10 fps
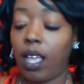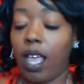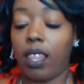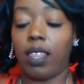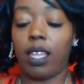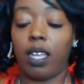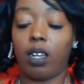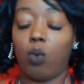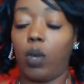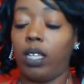And
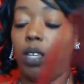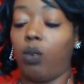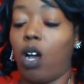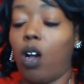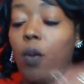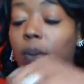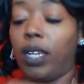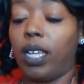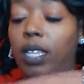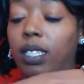then when you
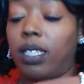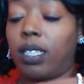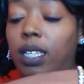open it,